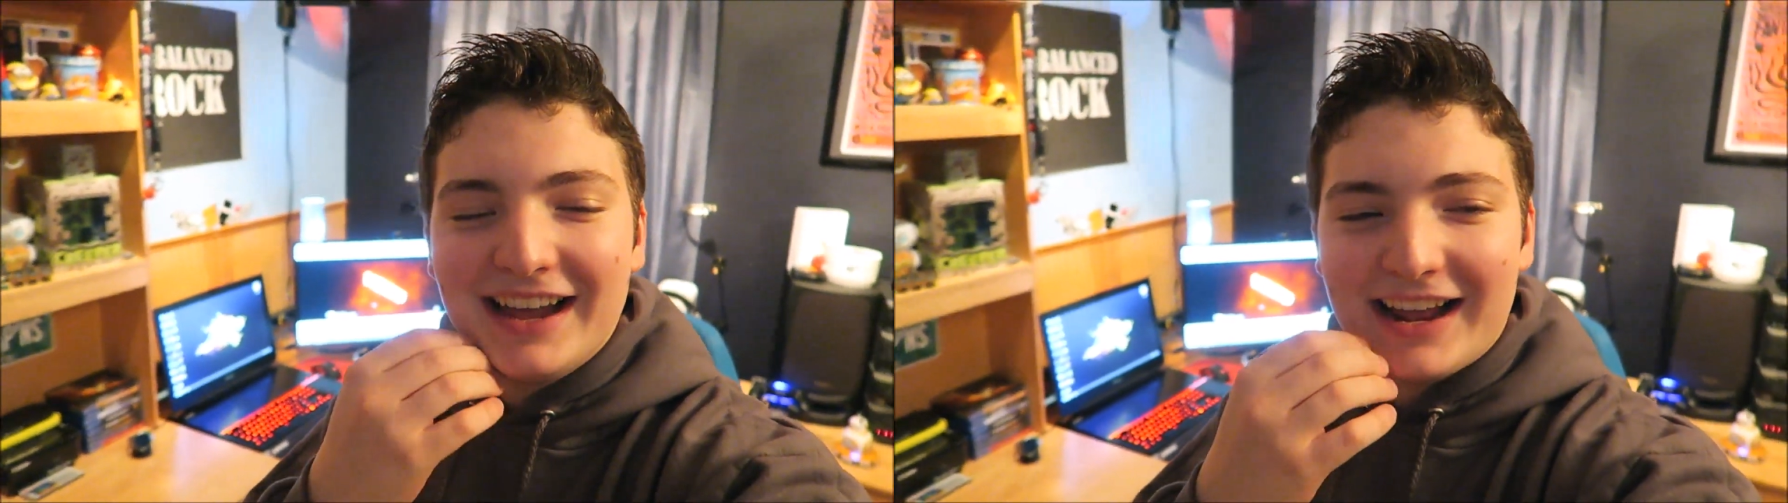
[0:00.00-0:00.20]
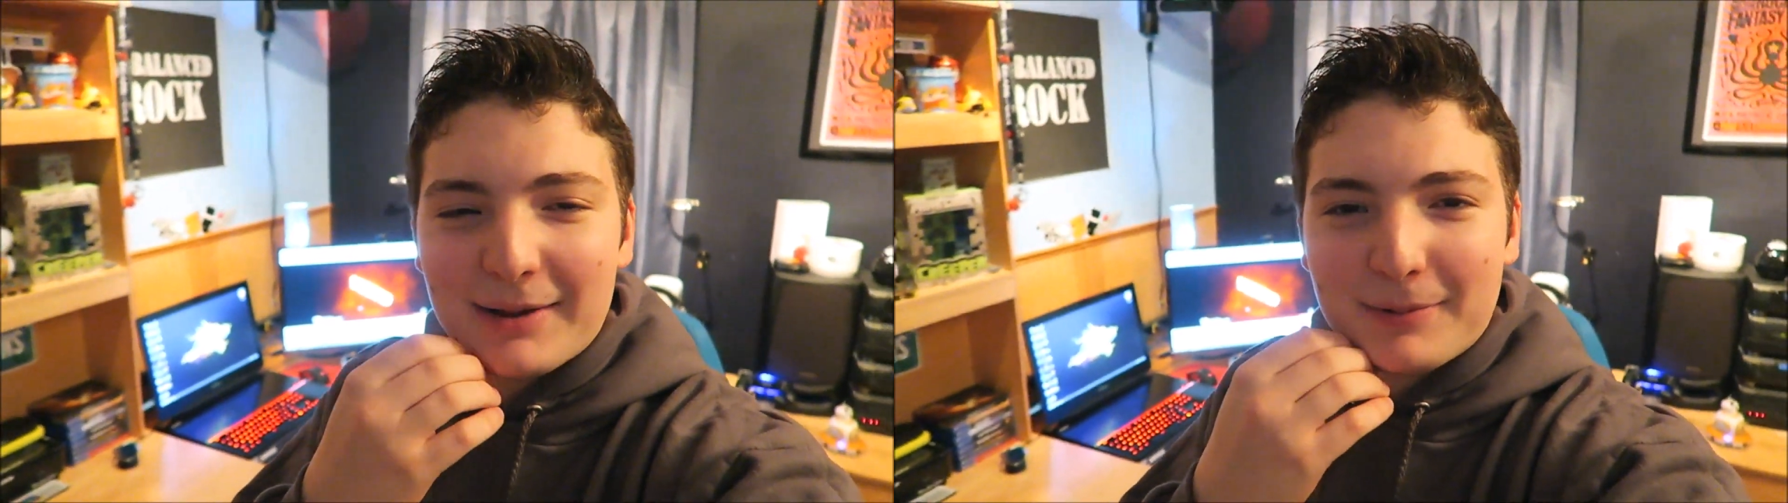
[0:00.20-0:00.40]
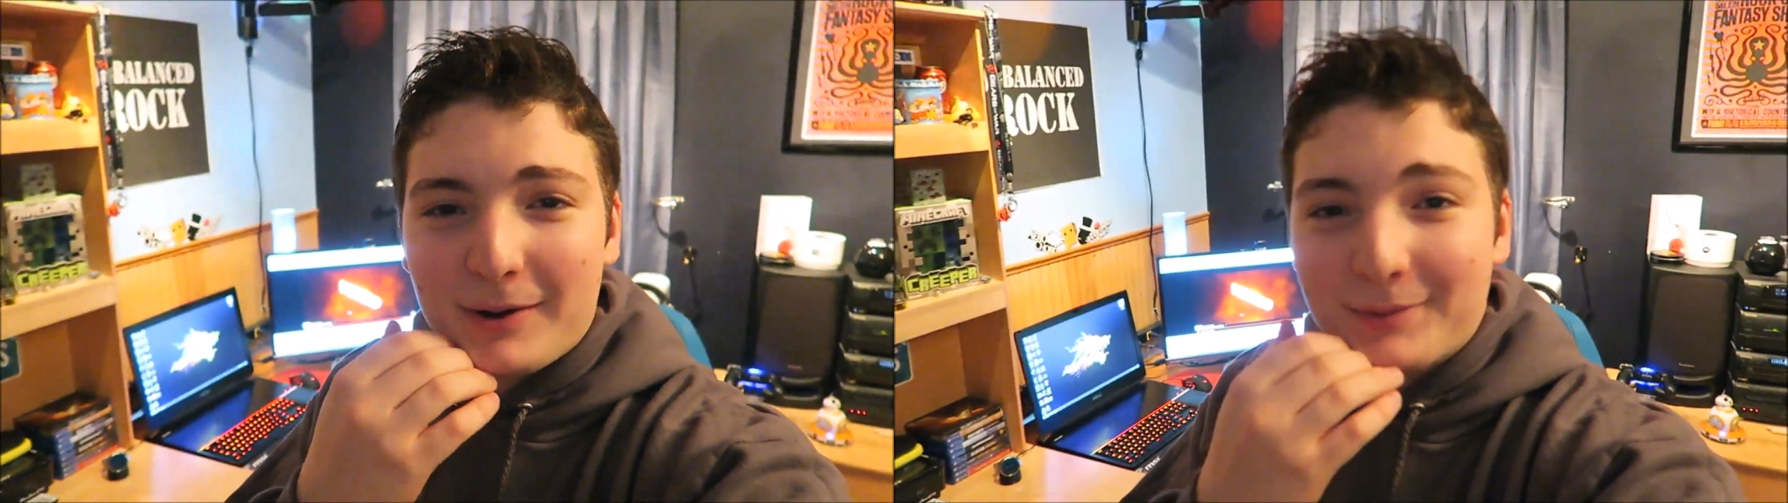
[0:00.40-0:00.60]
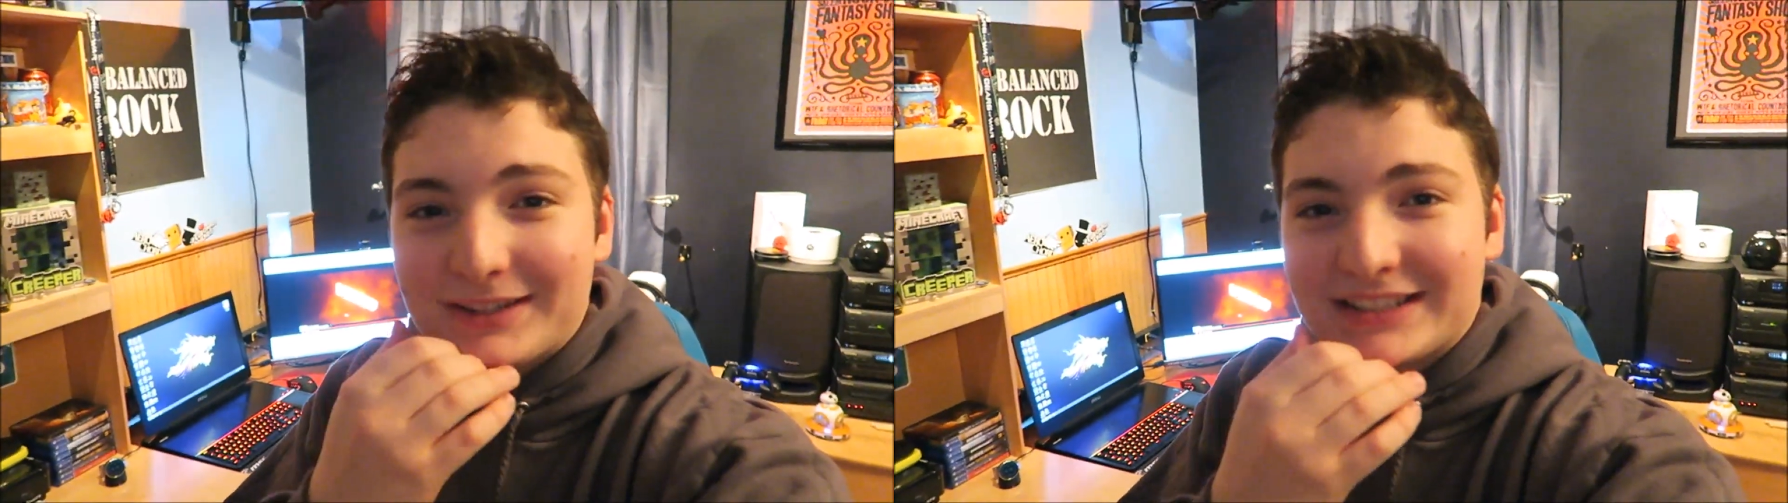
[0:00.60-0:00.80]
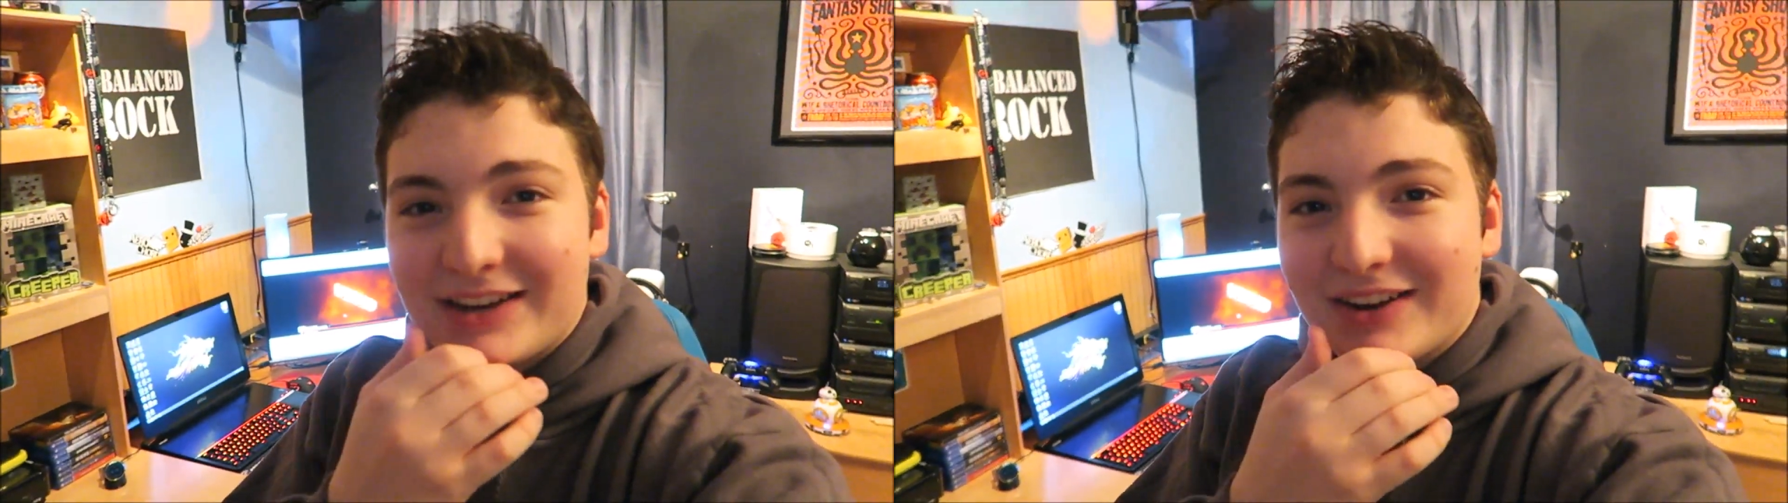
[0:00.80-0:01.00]
and I probably
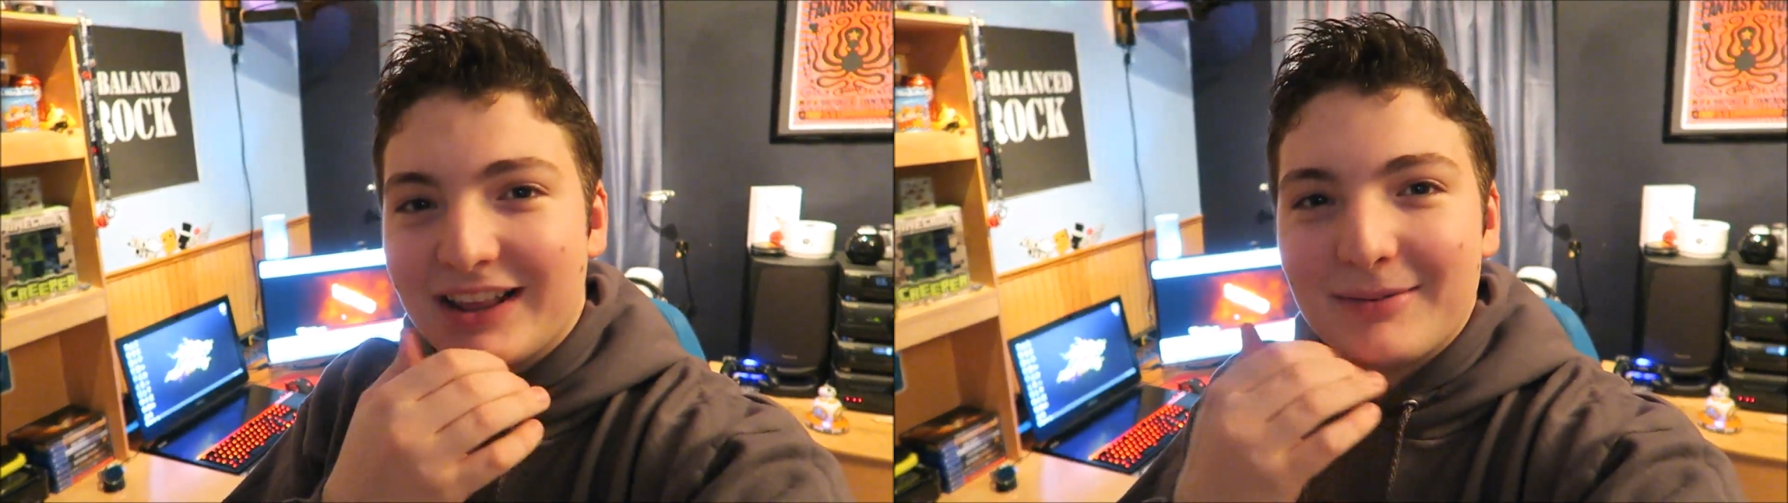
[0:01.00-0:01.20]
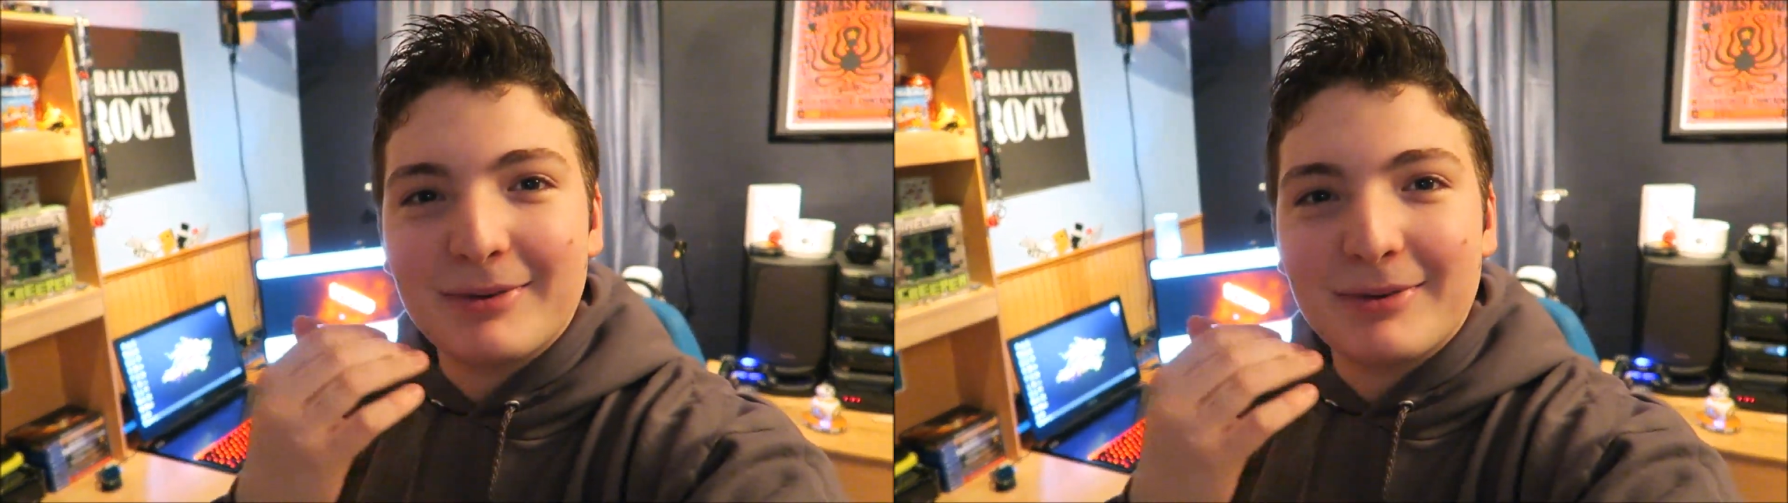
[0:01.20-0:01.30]
sound a lot